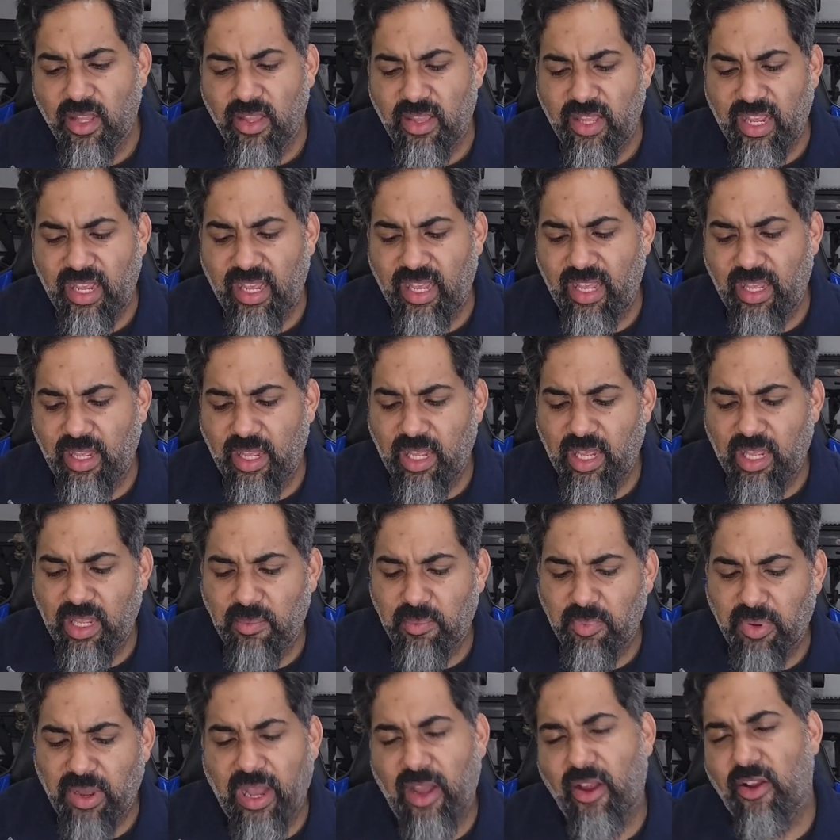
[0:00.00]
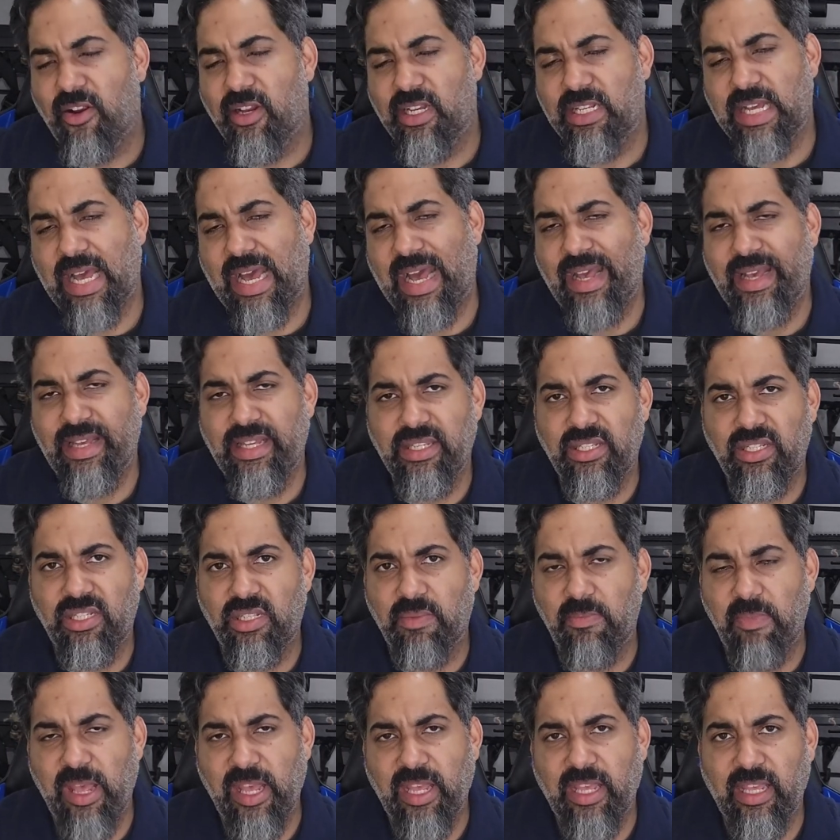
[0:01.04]
they
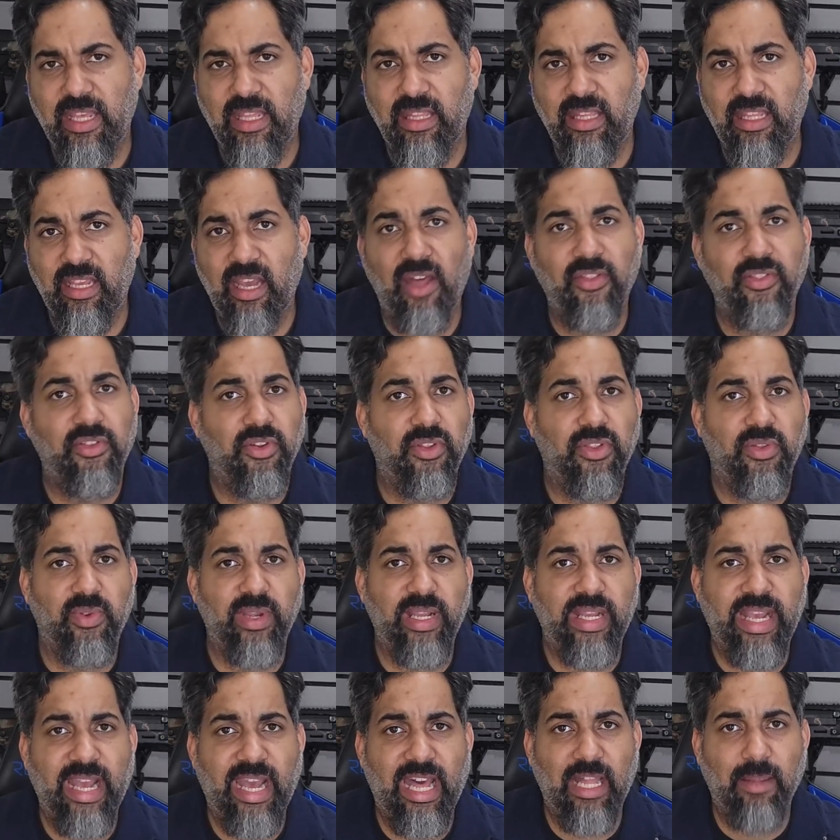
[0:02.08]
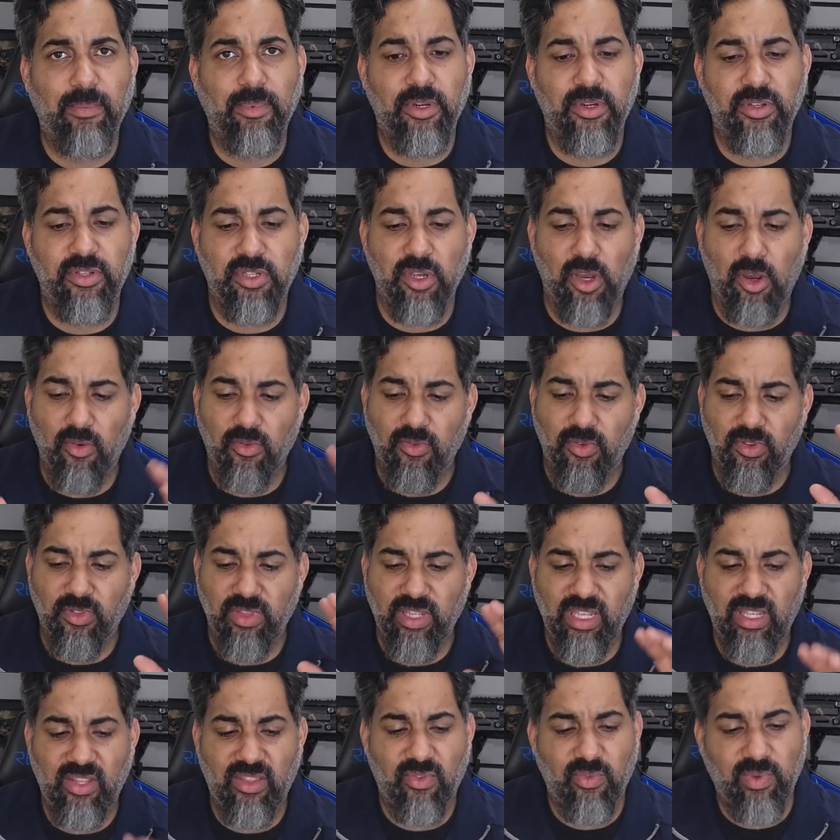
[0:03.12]
prioritized making the other 3 calibers over
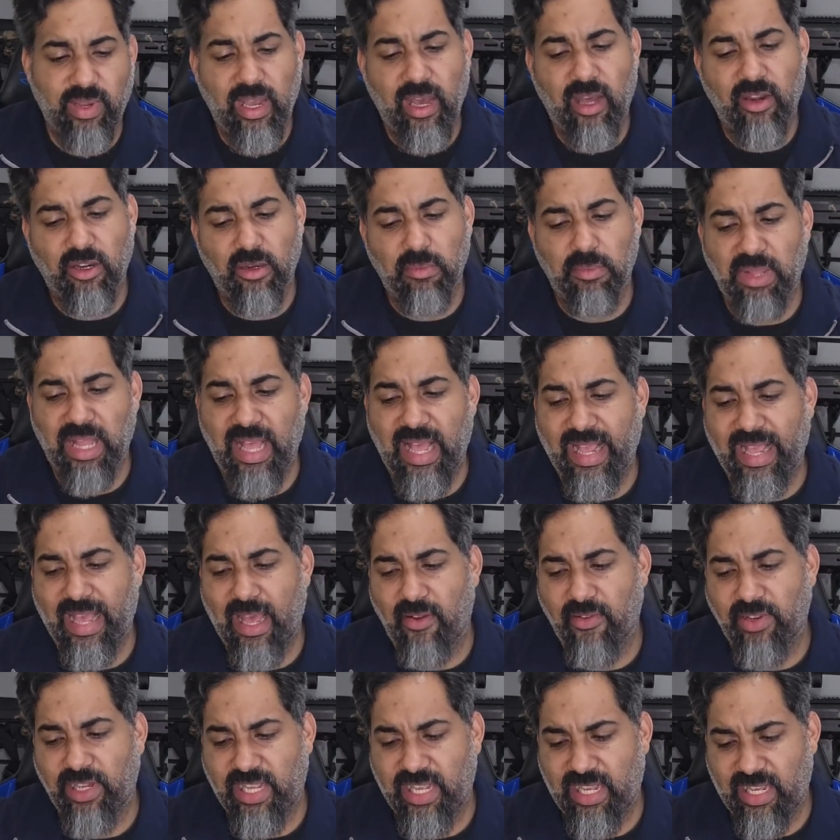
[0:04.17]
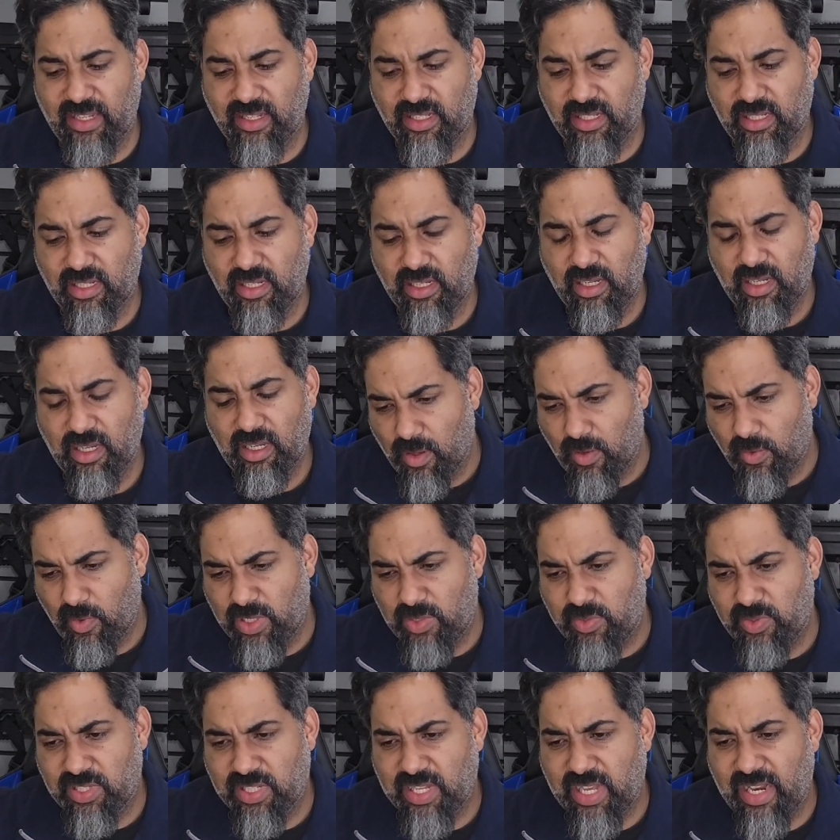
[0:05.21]
the 300 Blackout kit,
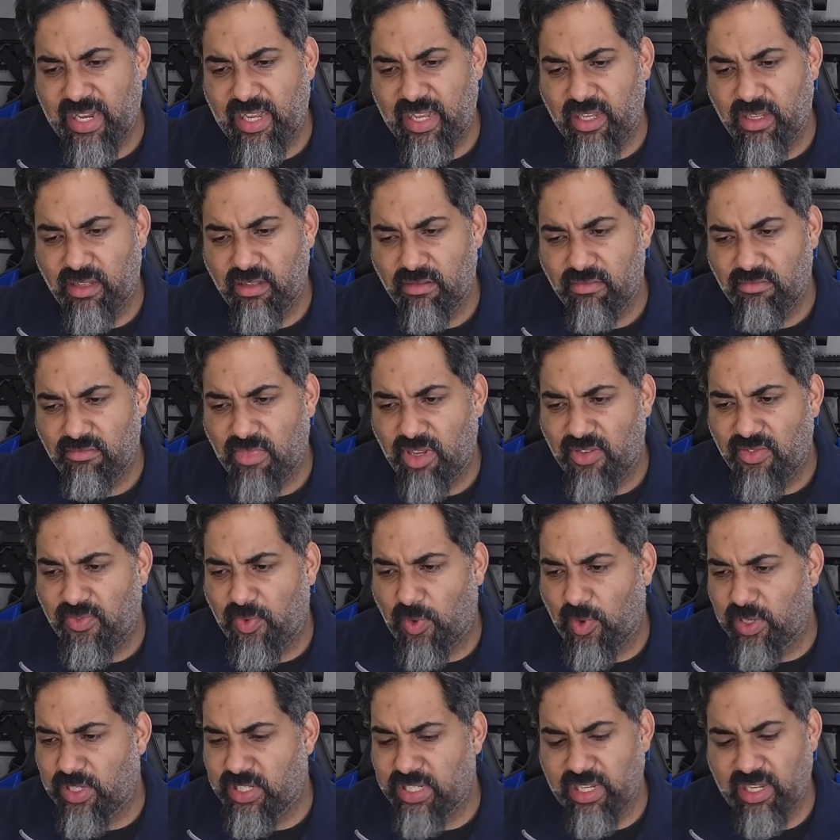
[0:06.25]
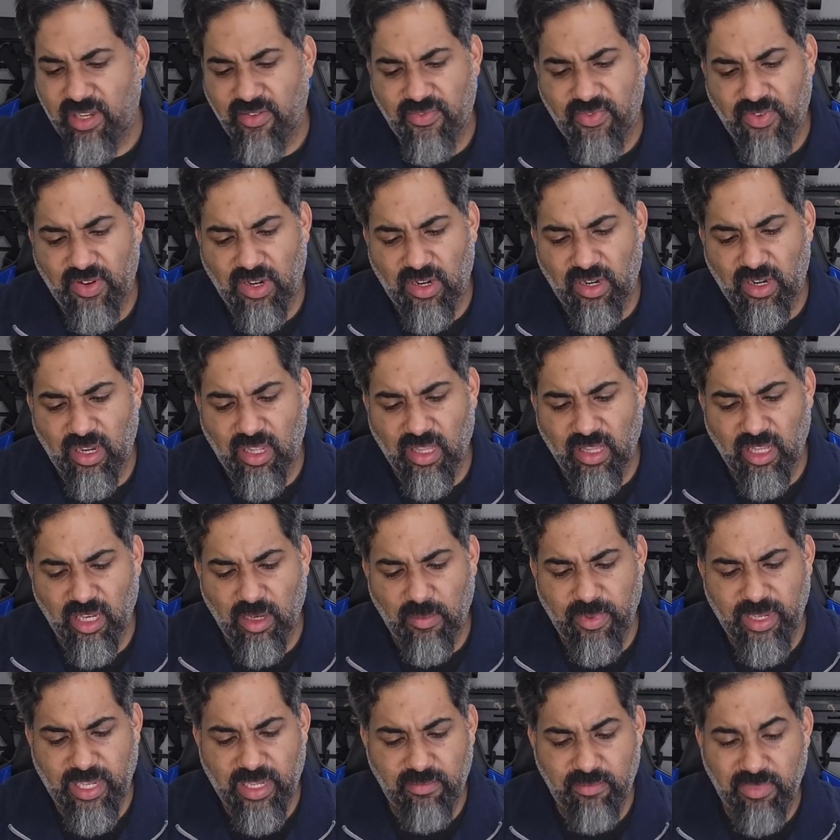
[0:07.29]
which was kind of unfortunate for a
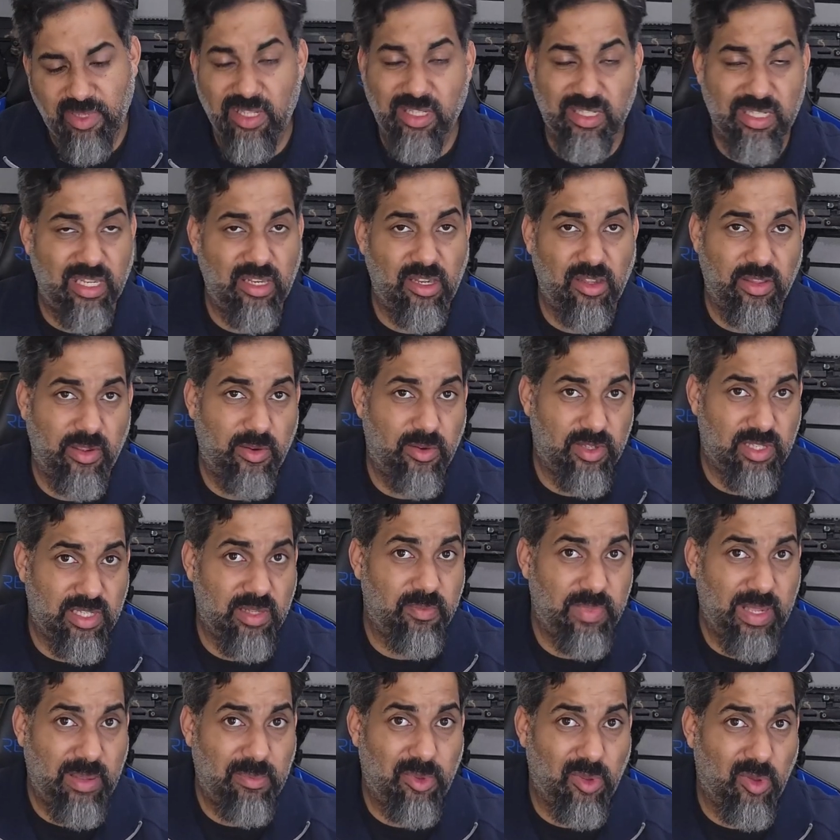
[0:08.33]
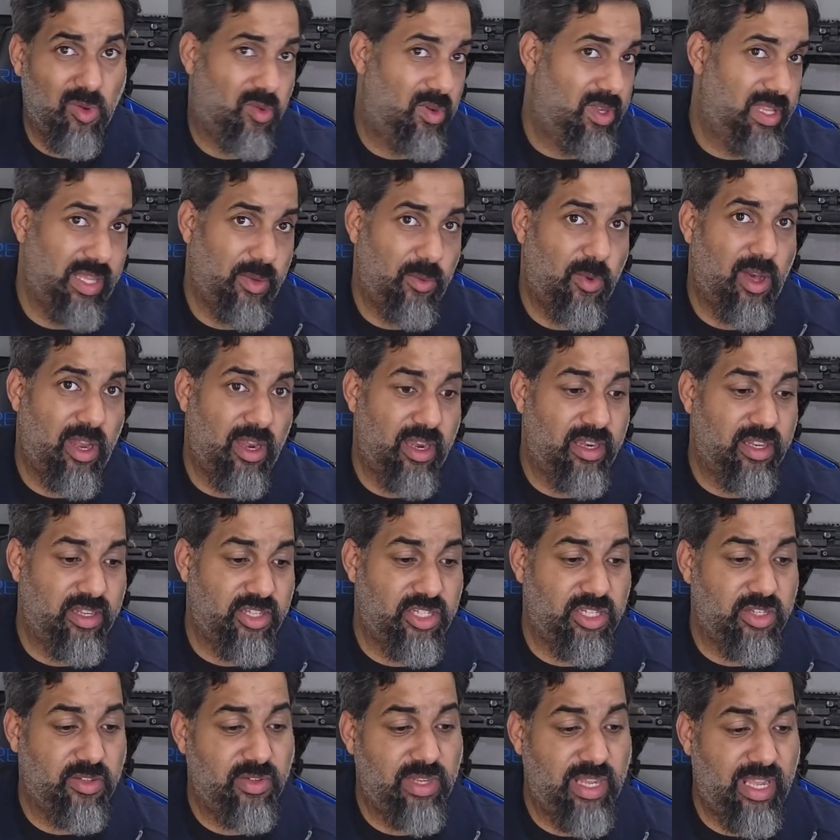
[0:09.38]
little bit, because I know there were some people who really wanted to
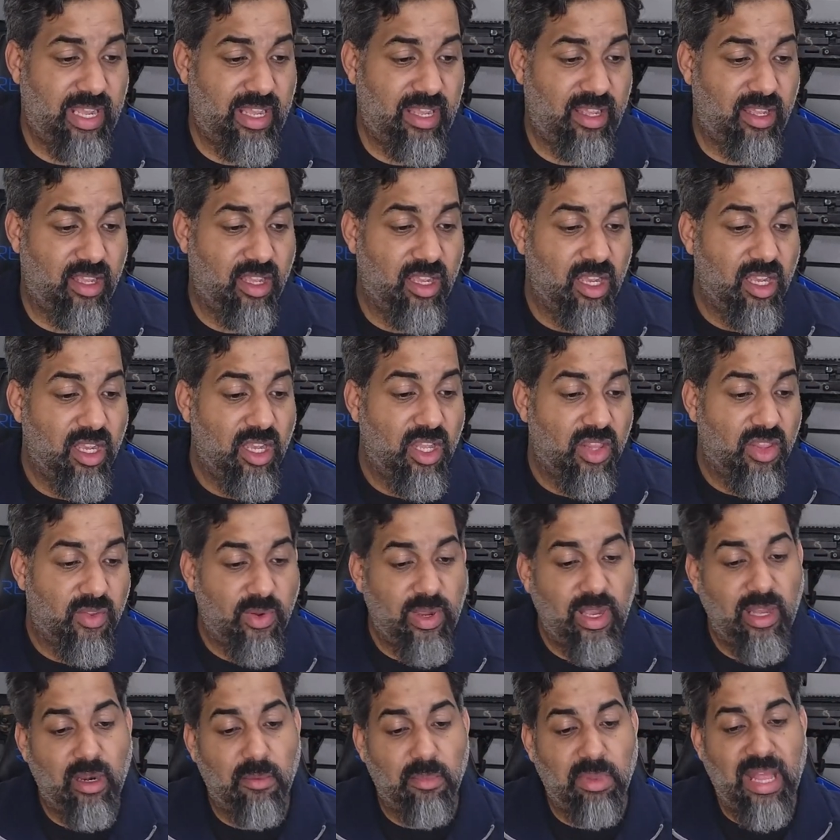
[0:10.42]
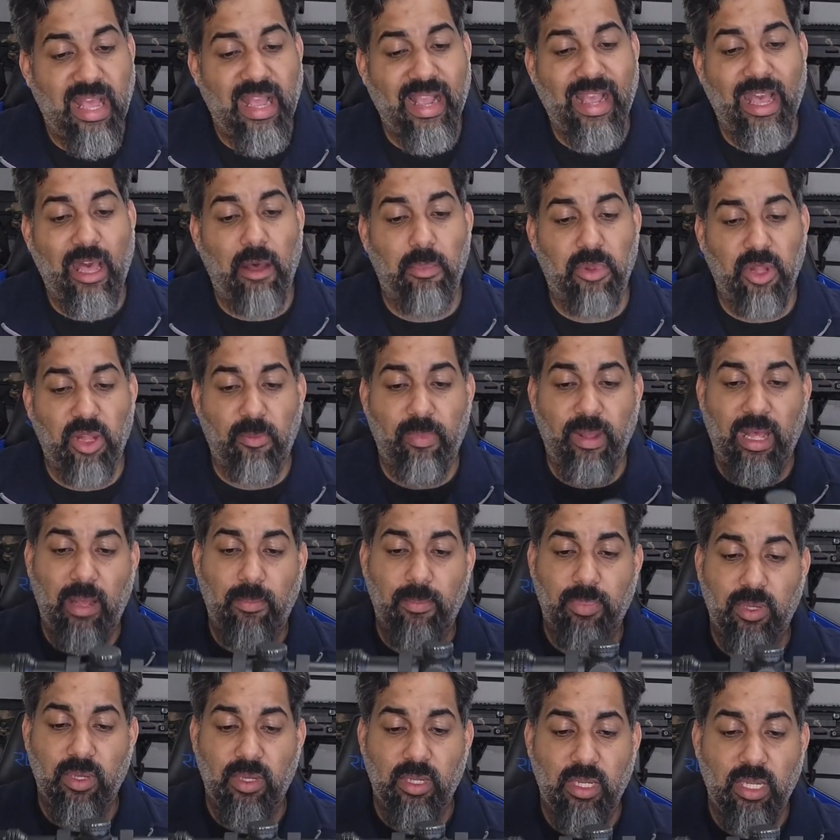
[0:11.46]
shoot a 300 Blackout
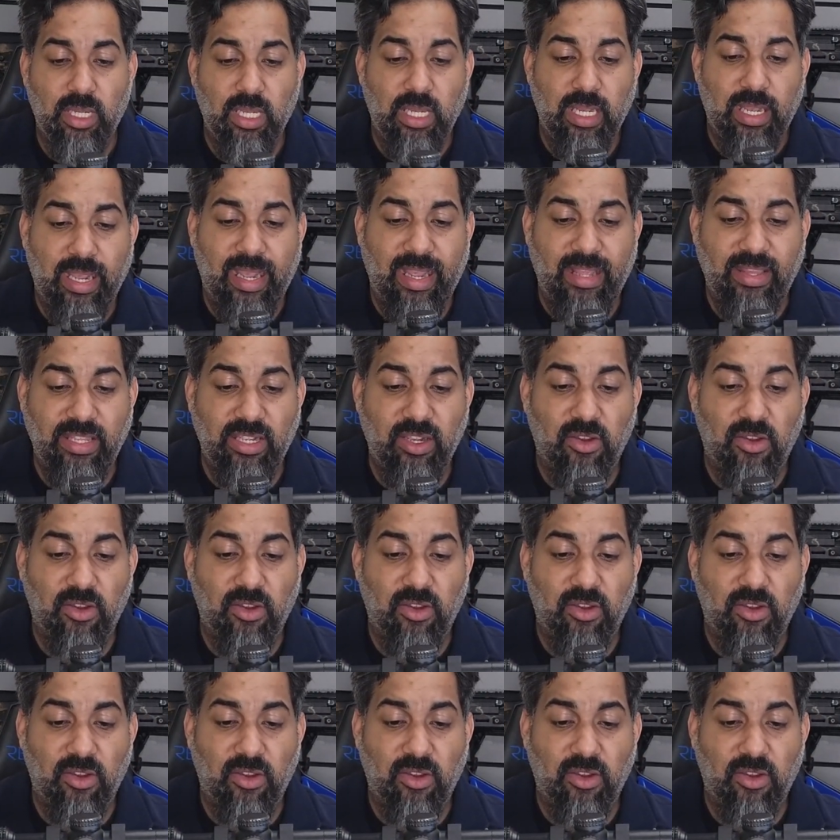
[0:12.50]
bullpup, and